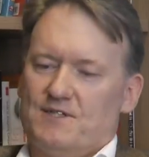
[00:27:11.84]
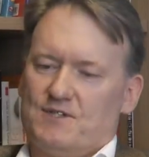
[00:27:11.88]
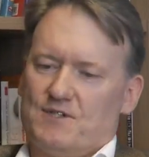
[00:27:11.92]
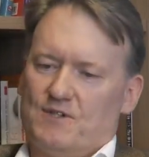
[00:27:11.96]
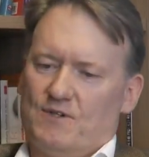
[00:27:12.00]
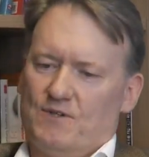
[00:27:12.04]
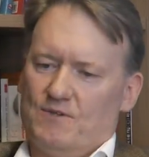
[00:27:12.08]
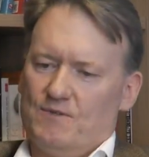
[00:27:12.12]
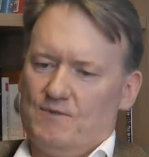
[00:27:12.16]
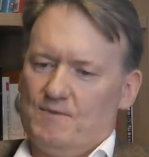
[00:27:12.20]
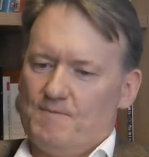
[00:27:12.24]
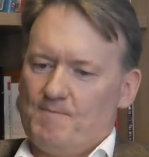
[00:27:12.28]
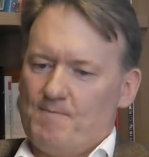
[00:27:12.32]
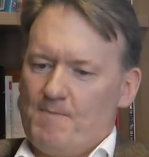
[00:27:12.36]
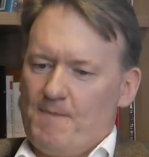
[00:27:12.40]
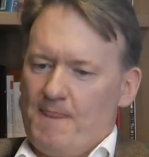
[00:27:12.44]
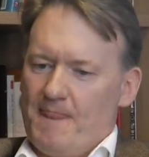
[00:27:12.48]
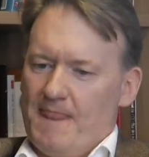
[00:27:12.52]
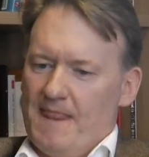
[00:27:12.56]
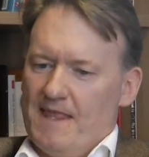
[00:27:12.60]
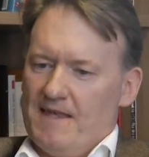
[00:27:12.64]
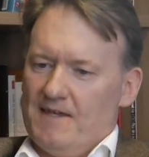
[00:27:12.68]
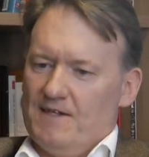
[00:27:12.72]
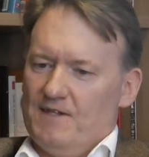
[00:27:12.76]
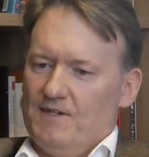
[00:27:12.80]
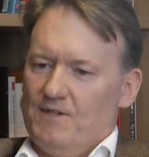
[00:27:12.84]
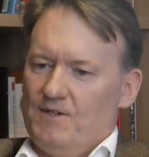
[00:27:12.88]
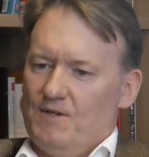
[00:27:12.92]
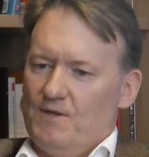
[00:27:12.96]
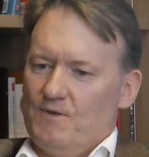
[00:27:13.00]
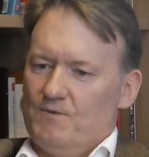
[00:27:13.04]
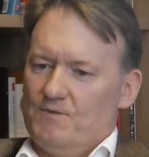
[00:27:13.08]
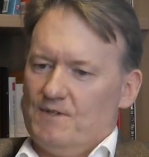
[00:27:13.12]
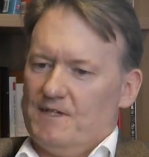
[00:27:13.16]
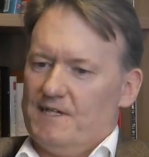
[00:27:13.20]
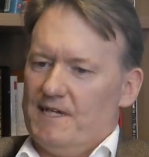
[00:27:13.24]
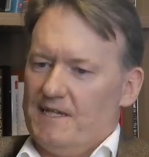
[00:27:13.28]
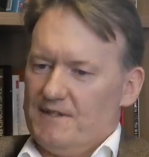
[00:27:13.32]
so you
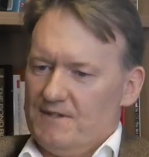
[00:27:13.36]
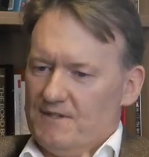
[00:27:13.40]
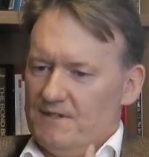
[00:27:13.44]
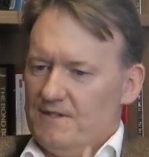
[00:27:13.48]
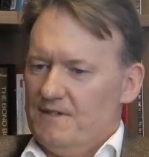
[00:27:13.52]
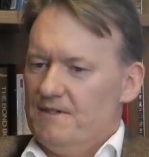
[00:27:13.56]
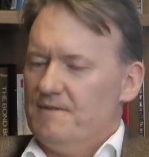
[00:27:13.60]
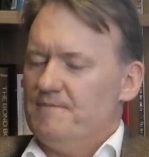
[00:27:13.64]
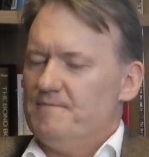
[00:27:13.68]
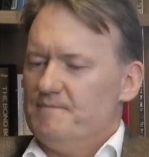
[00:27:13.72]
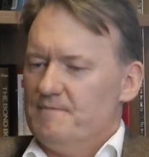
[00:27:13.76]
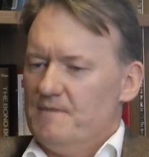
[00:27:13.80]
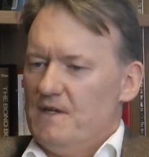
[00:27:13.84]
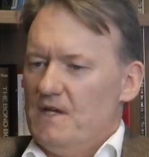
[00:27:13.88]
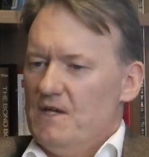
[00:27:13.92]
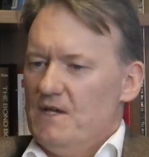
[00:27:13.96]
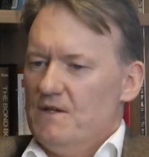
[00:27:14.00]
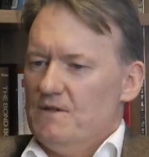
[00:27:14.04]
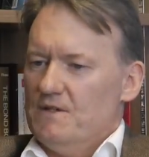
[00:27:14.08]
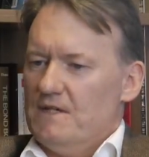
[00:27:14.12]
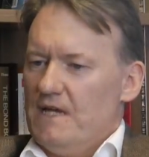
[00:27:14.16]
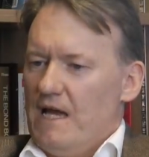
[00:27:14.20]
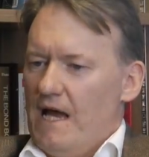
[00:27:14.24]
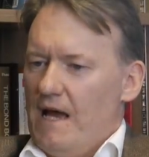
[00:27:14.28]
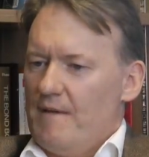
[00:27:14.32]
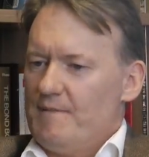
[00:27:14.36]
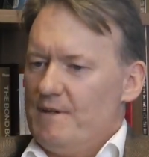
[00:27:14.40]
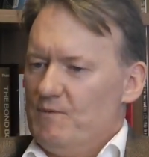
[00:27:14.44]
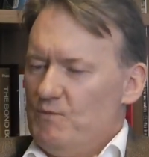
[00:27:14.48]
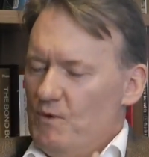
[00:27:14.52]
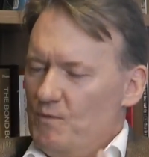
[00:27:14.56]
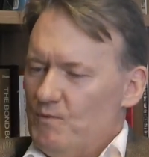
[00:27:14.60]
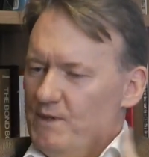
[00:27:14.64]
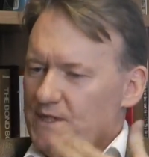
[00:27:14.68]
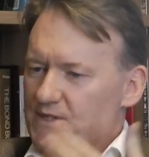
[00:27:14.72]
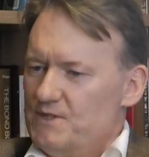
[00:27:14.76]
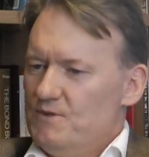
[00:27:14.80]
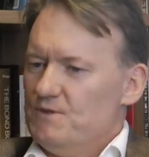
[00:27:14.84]
don't get the. I mean,
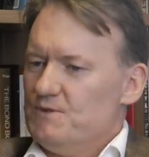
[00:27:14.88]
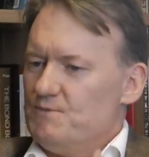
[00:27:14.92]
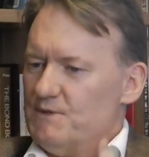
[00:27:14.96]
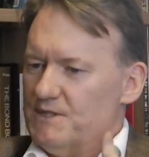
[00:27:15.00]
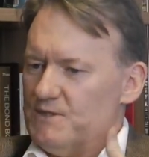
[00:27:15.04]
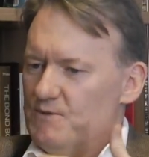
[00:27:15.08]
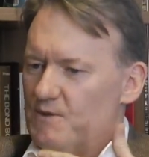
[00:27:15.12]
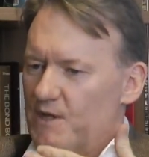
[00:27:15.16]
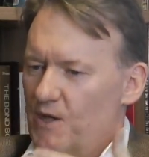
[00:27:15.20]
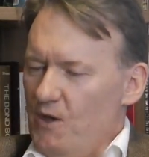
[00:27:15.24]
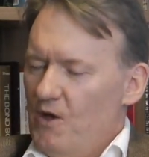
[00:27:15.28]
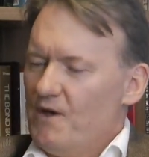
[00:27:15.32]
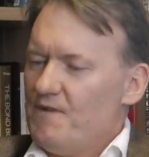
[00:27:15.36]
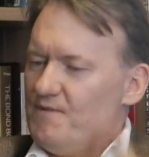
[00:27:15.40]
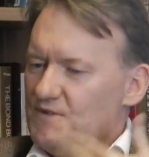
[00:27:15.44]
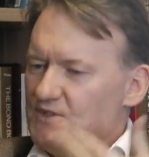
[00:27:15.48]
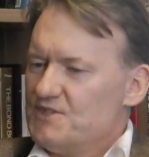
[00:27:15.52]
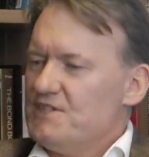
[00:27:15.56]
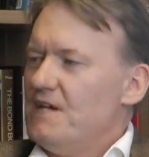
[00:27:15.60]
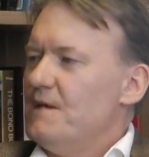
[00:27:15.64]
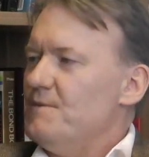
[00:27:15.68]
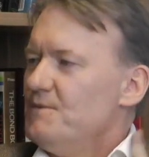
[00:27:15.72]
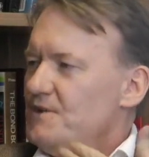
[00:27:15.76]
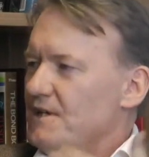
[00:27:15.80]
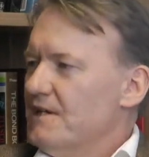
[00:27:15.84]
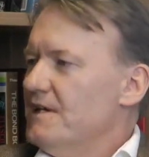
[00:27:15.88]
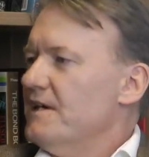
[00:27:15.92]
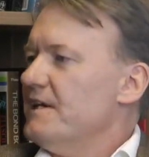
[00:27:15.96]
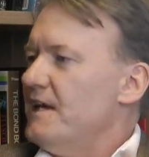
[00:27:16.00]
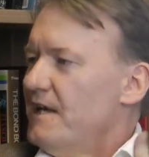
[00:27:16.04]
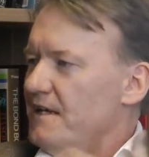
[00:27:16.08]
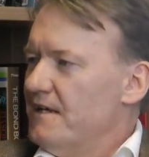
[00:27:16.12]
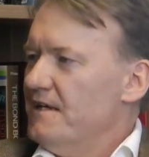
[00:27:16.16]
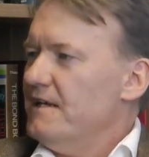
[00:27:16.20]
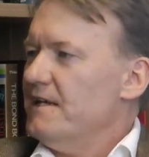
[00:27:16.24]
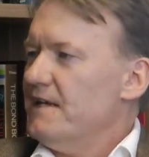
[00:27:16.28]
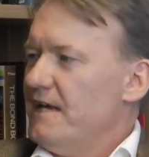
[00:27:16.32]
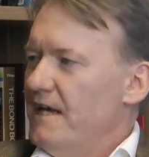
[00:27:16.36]
what we do is we do a lot of the same thing
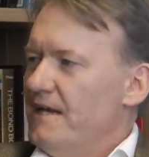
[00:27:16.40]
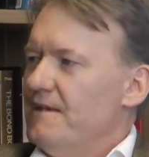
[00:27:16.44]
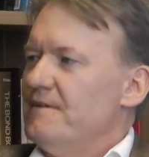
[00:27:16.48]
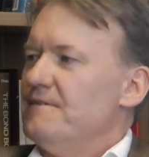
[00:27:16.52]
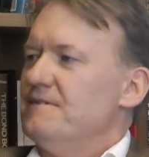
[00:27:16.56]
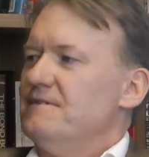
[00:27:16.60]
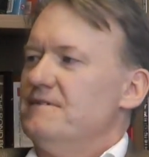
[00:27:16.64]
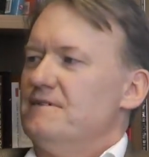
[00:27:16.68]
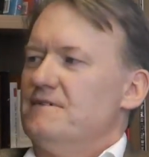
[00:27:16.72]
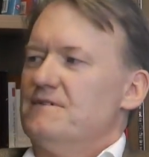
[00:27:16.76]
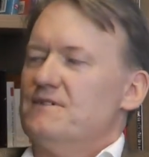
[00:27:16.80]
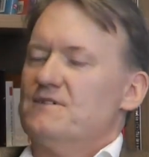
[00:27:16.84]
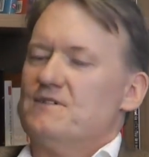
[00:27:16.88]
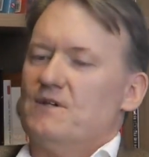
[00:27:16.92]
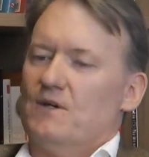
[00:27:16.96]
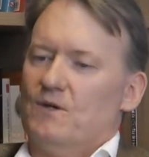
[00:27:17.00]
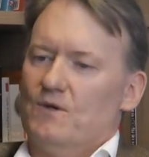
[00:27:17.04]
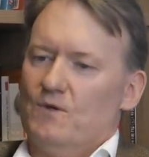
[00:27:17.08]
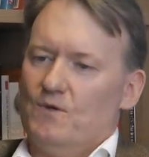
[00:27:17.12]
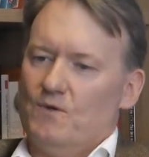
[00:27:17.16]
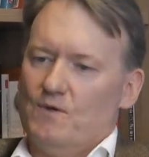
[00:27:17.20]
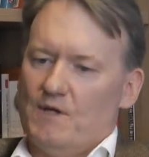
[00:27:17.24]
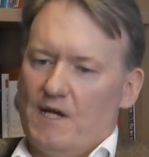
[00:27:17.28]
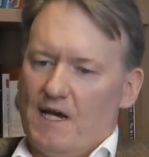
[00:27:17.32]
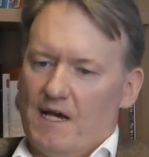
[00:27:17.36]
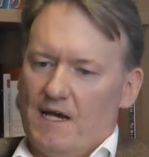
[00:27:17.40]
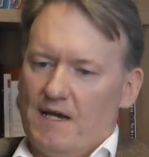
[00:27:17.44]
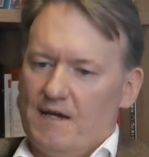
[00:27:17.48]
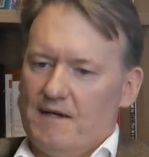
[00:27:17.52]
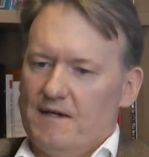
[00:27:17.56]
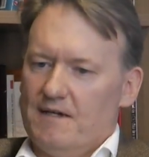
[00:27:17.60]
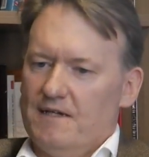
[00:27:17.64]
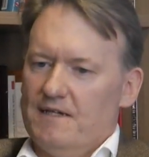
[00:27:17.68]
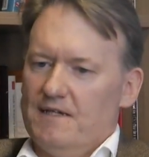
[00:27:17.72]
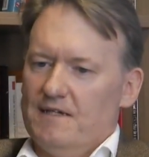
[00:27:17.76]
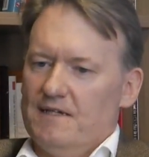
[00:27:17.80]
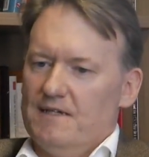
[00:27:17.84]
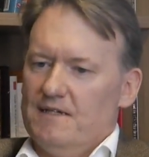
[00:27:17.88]
again and again. So,
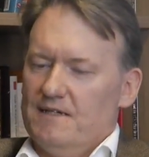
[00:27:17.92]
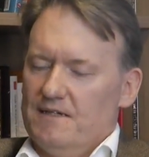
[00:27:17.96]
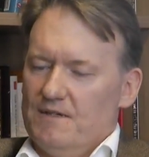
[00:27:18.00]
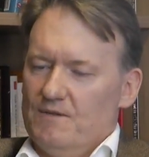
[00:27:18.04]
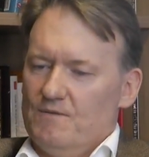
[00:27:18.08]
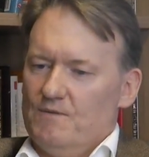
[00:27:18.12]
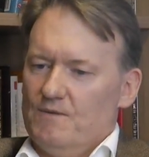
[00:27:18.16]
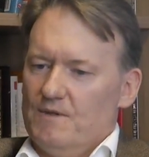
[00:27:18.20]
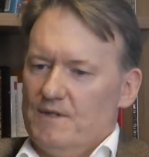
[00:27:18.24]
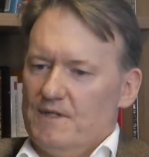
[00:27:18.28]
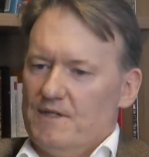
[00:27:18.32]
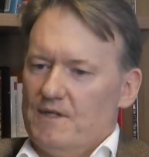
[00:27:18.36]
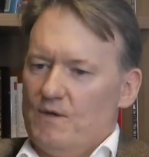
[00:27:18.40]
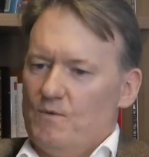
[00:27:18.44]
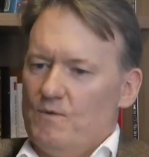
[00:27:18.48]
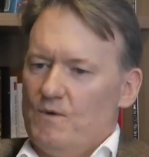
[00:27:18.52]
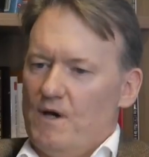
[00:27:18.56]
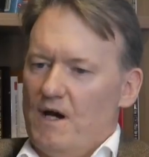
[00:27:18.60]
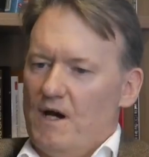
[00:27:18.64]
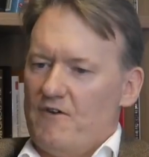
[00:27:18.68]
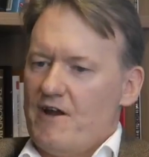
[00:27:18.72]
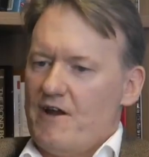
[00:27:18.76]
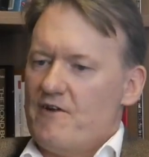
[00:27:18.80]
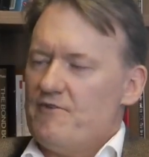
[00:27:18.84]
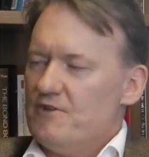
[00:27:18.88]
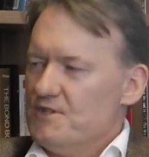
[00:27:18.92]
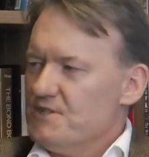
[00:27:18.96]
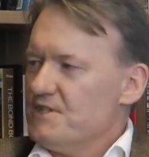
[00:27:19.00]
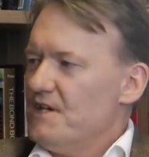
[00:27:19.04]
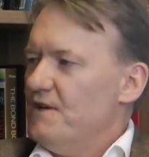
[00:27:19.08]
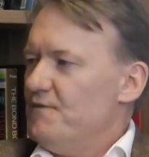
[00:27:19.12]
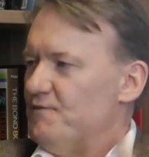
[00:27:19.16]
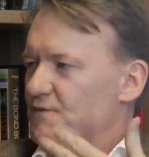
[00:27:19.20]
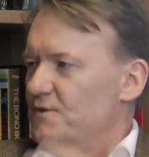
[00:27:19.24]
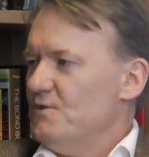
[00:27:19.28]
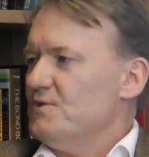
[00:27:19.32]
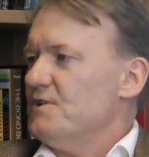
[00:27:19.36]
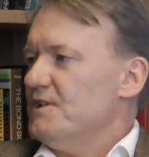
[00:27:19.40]
our errors
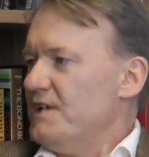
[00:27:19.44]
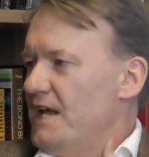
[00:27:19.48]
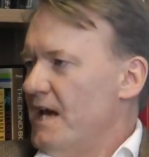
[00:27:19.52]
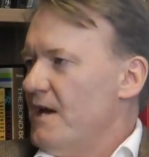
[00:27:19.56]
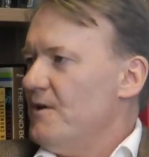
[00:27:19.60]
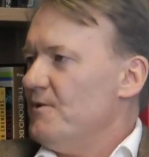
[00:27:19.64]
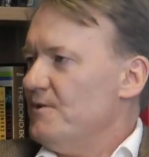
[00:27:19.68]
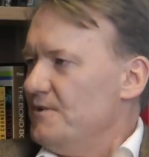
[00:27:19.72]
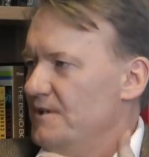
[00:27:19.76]
get filtered out,